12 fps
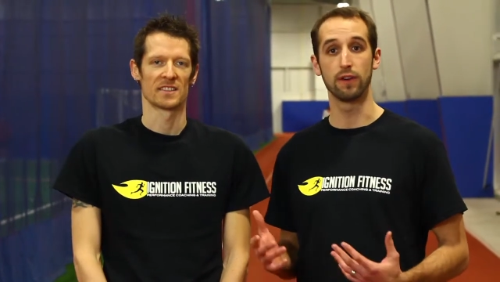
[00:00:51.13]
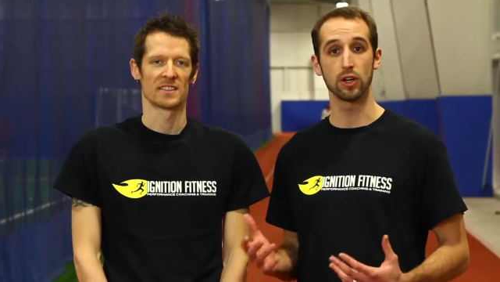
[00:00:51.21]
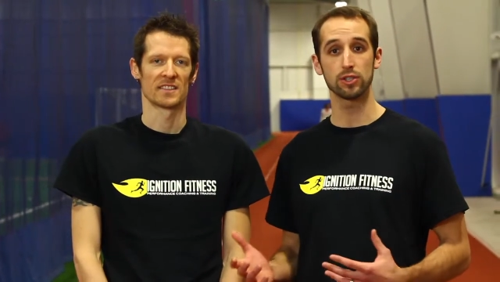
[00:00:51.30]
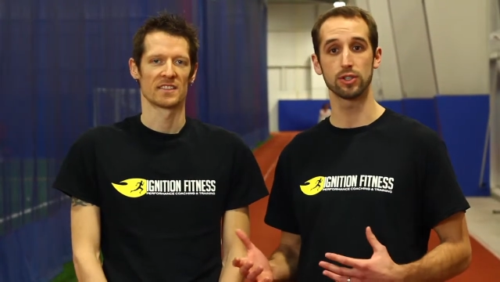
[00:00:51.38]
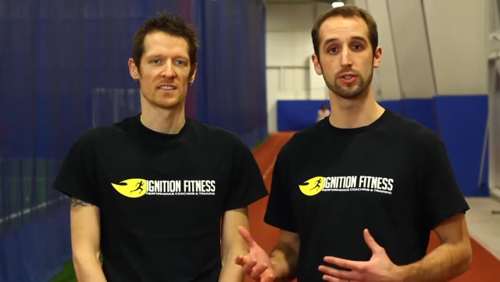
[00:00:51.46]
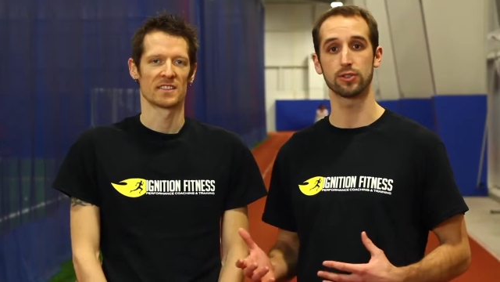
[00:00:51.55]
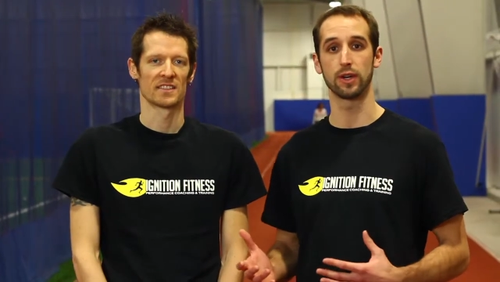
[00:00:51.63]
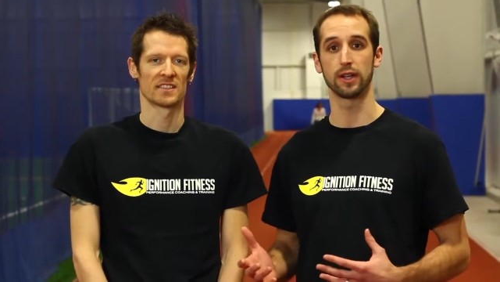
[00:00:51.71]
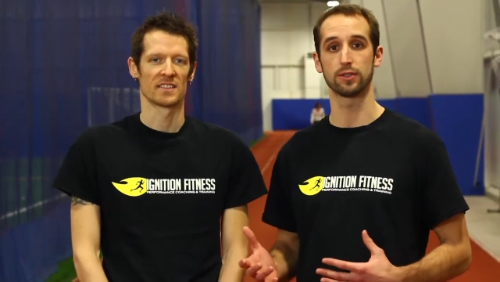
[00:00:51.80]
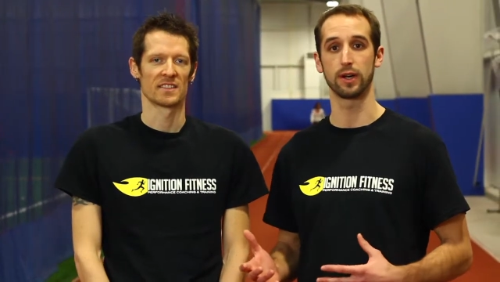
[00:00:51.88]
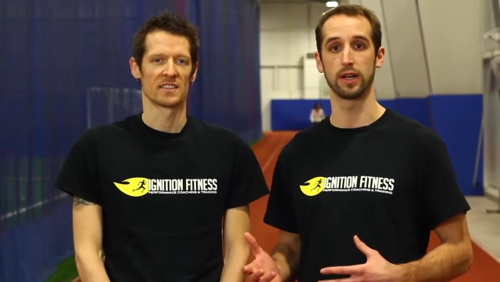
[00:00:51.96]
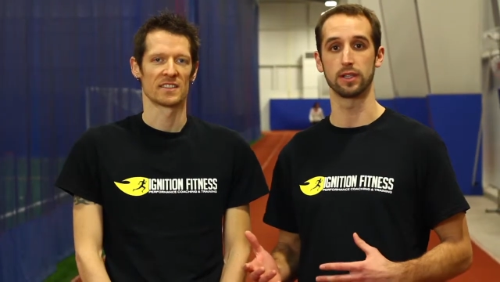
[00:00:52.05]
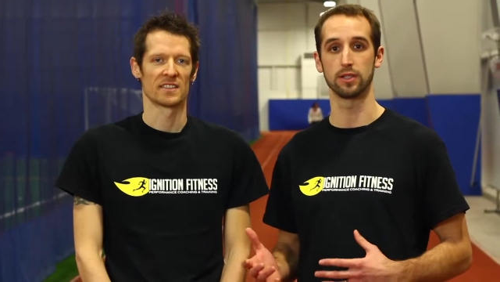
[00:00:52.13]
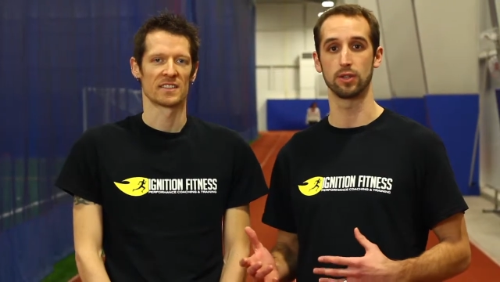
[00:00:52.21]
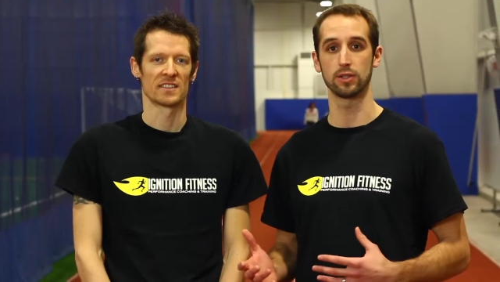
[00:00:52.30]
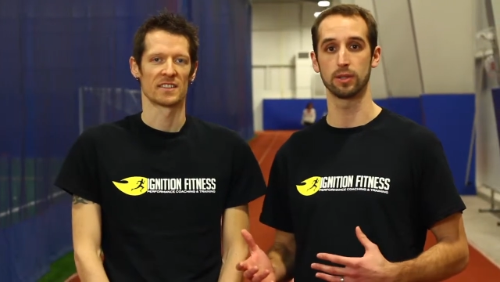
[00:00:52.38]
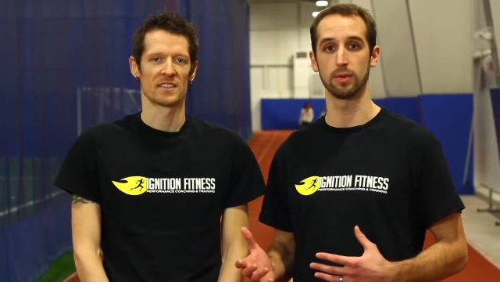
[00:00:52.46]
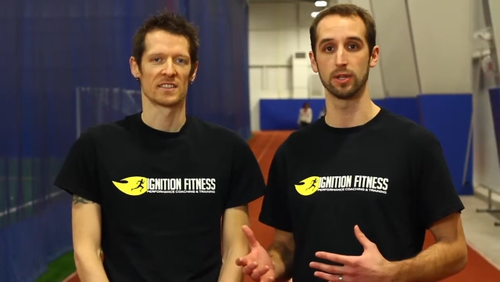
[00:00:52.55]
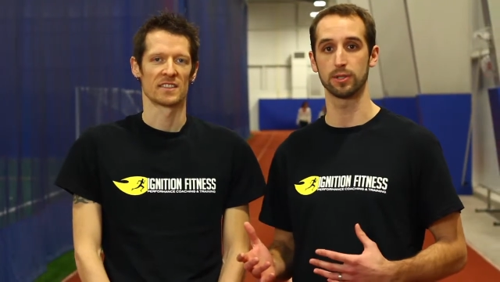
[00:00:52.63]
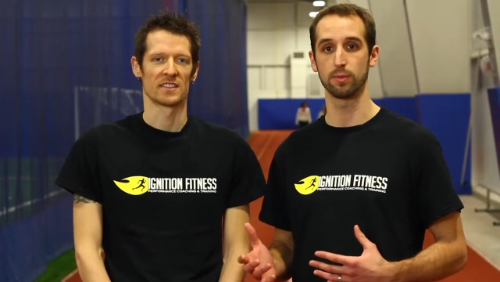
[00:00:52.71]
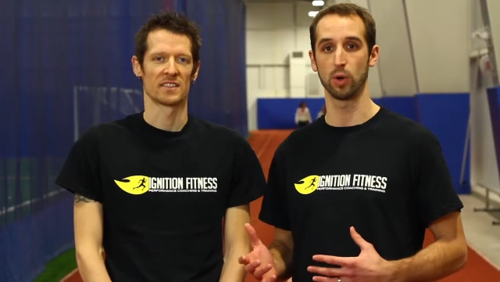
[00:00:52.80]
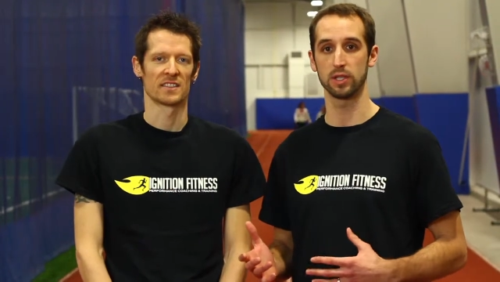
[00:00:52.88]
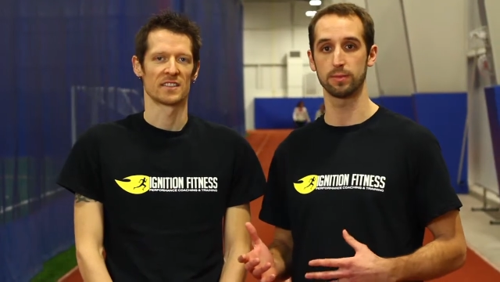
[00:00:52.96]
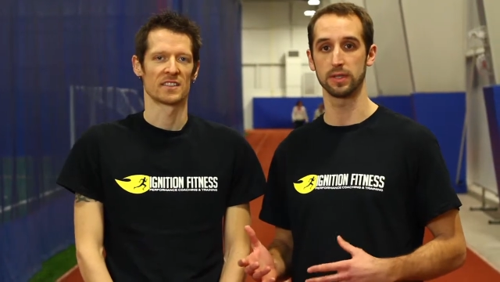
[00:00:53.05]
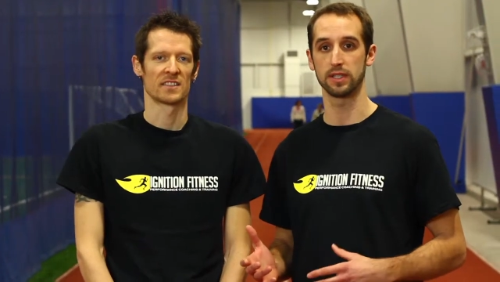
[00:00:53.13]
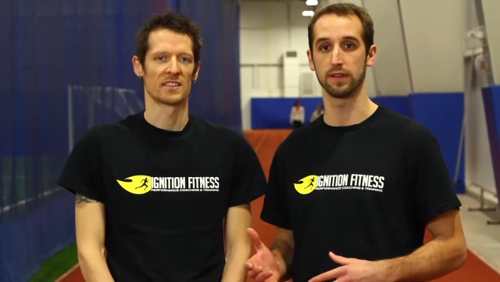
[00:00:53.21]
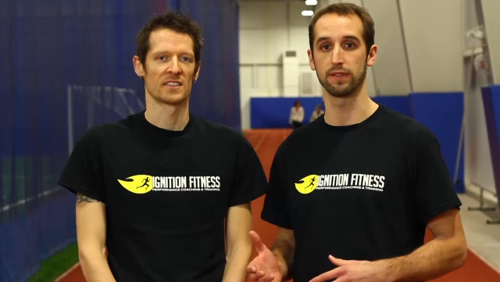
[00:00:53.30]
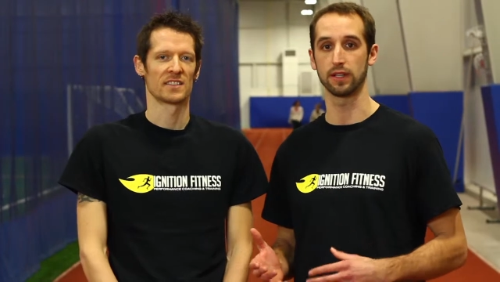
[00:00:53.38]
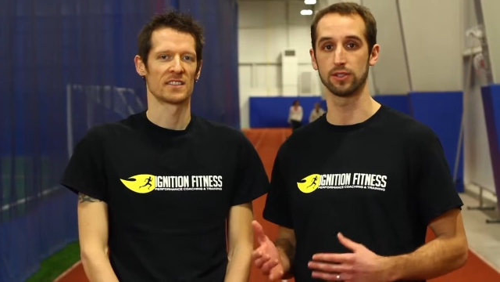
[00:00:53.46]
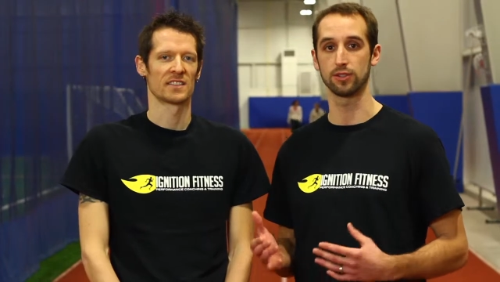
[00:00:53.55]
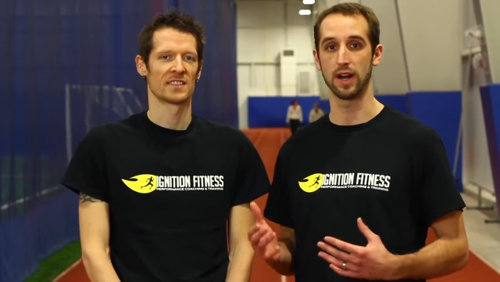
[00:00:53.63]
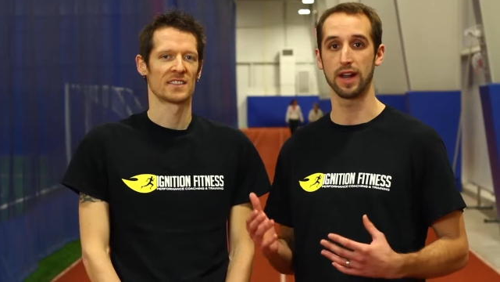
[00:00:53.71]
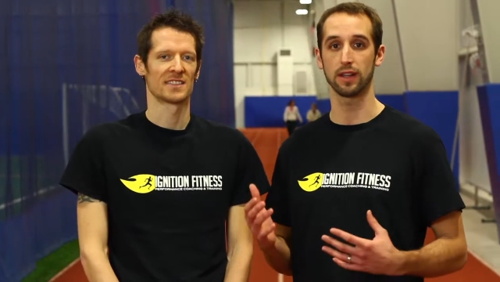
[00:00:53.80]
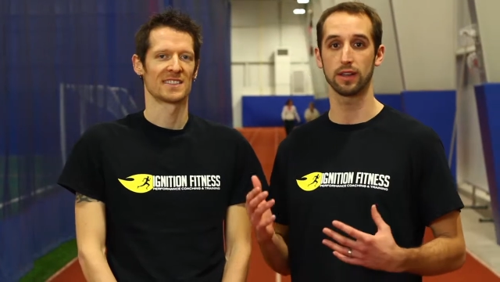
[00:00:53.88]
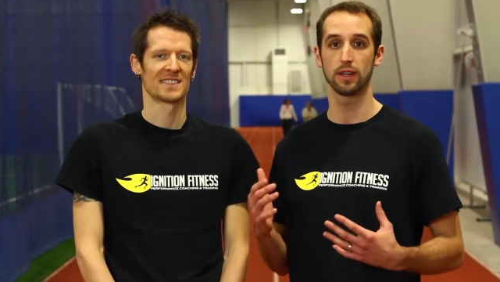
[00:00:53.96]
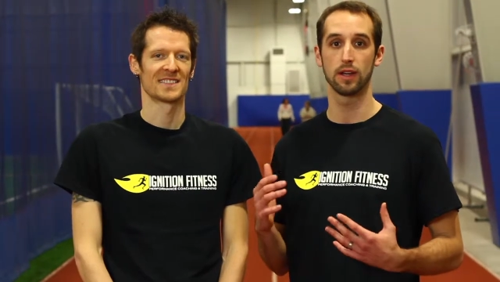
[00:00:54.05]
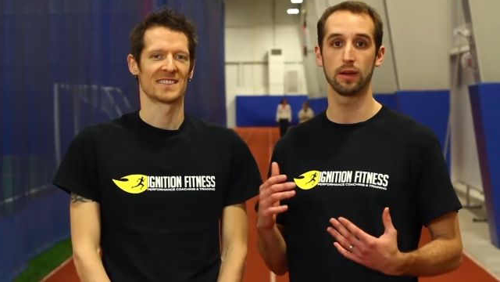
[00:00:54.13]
Speaker 1: functional strength training is used to build sport-specific strength,